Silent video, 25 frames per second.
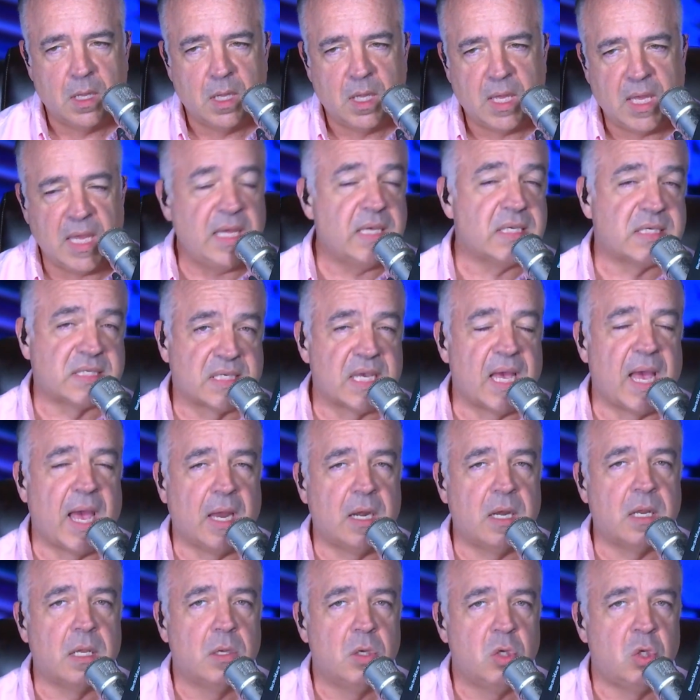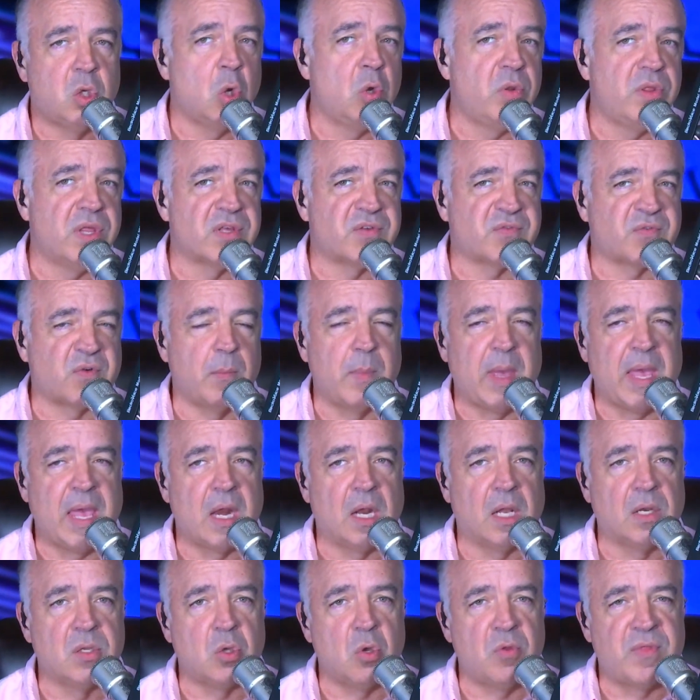He said, do this for me
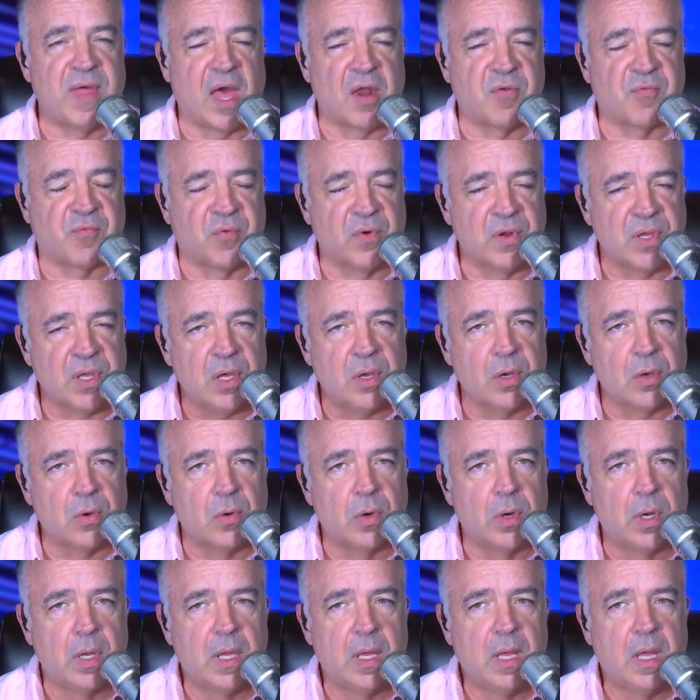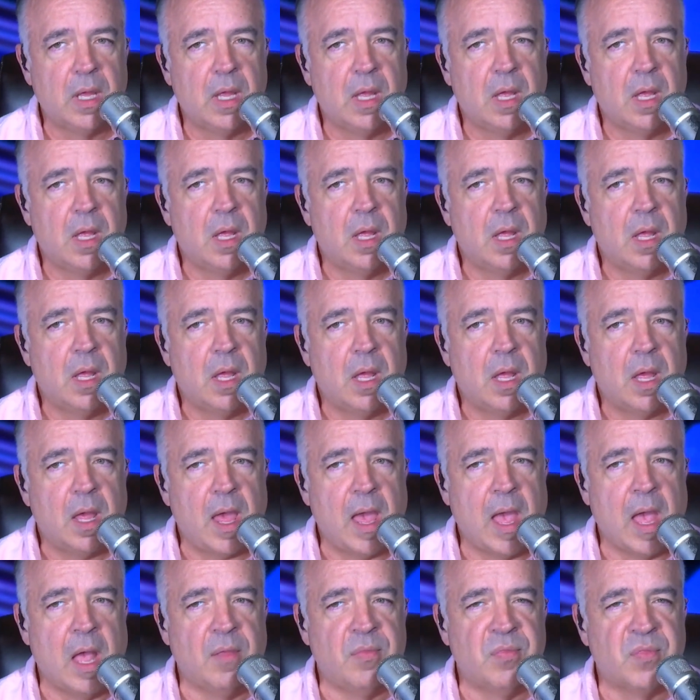and I'll do that for you.
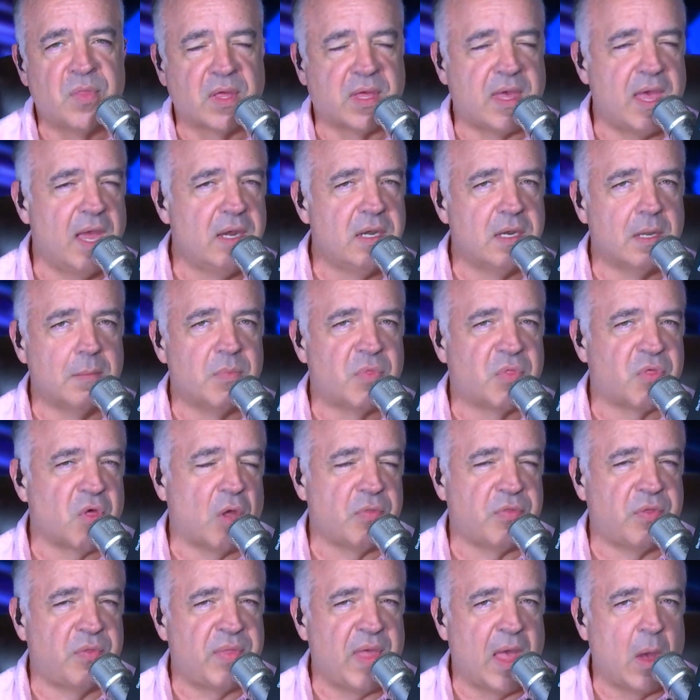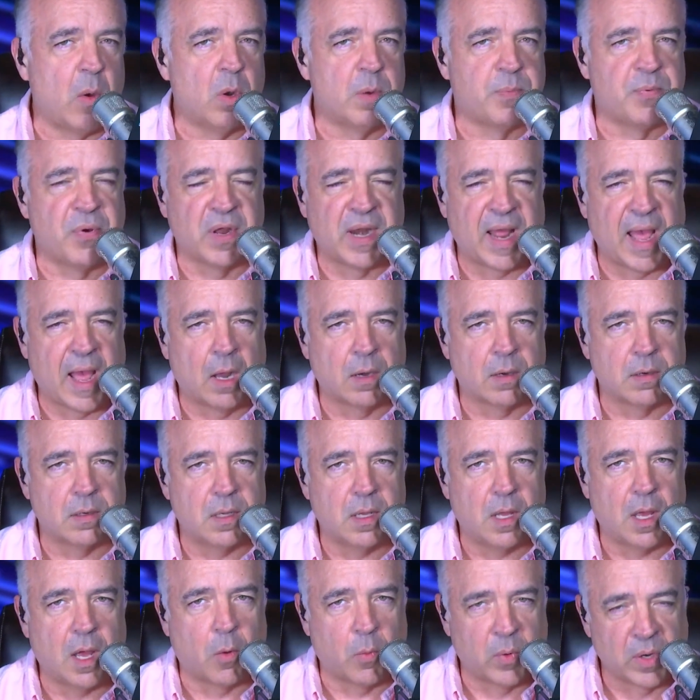And the kingdom thought that they would put out
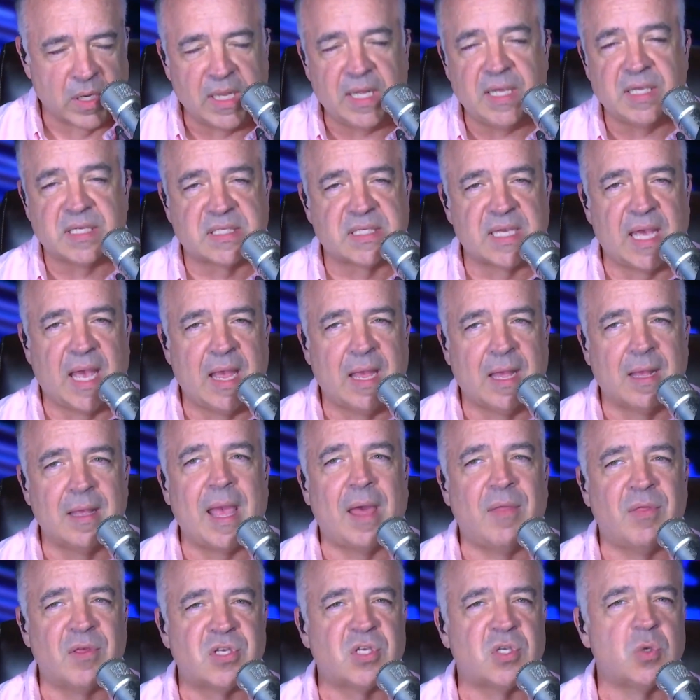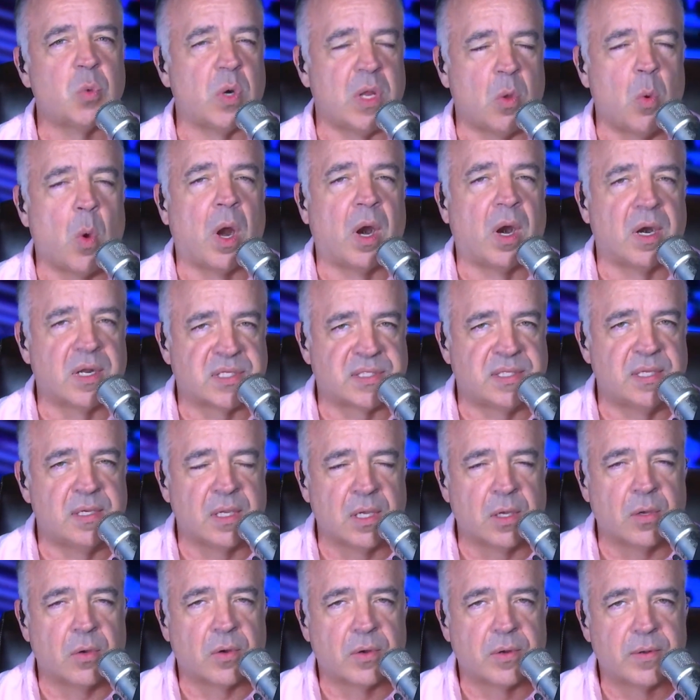a release saying, yeah, this is what he wanted us to
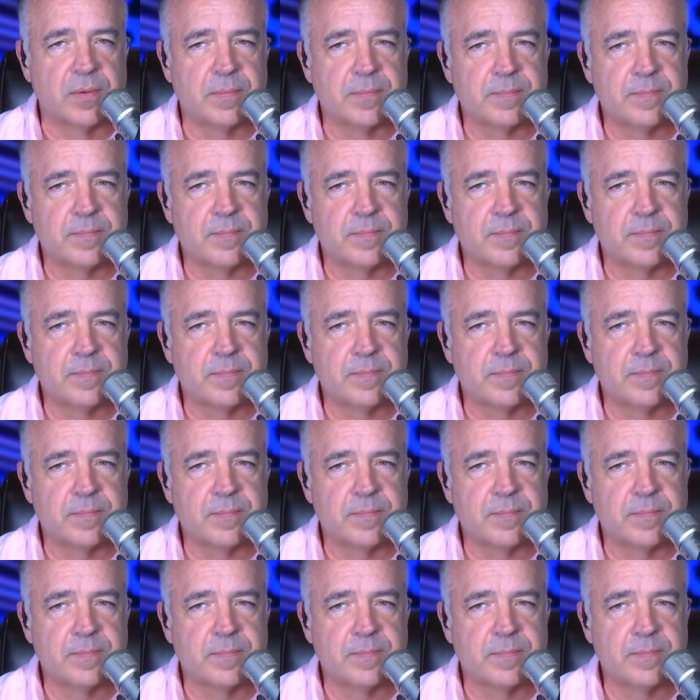do.